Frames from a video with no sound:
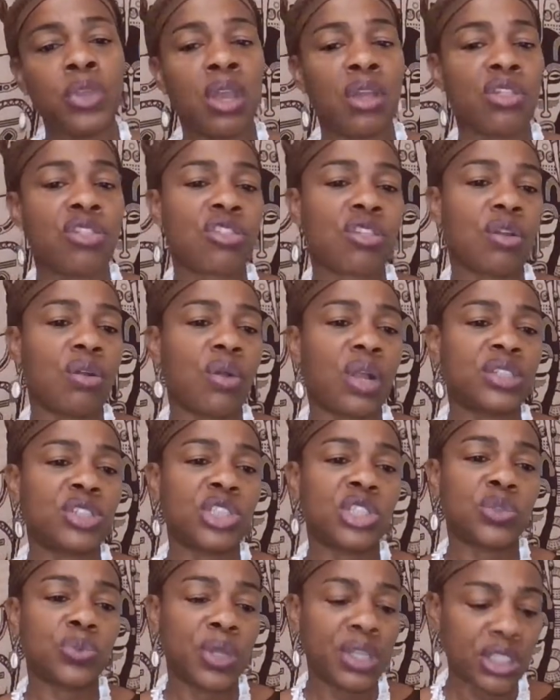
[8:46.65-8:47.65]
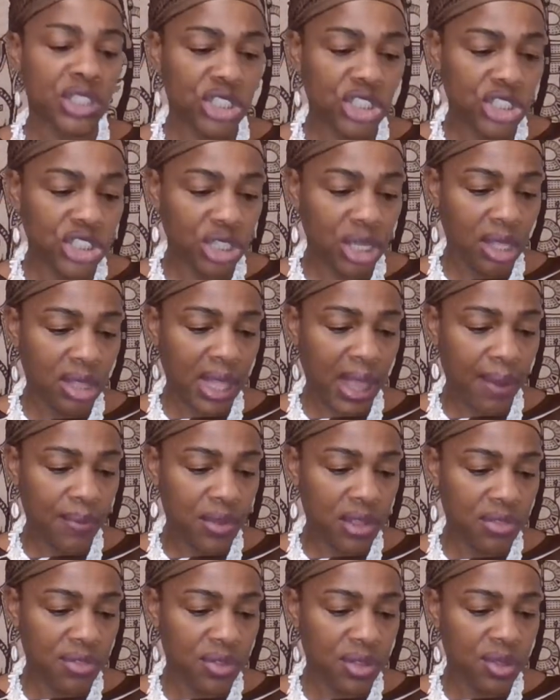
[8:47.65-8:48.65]
So I just wanted to share that
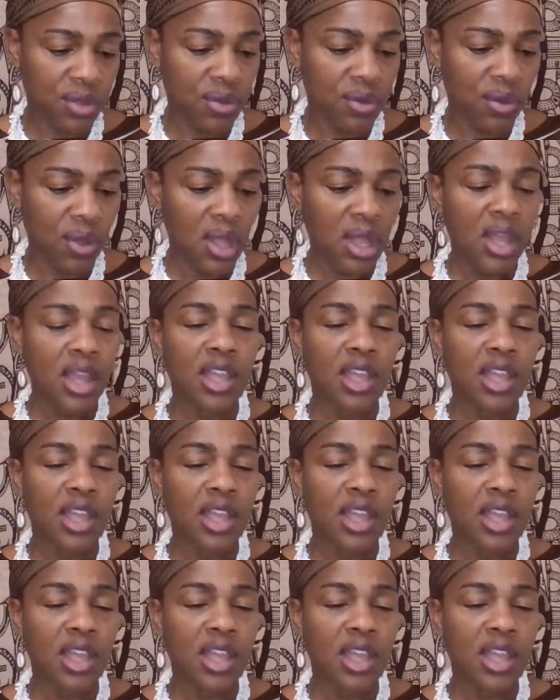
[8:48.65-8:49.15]
with you,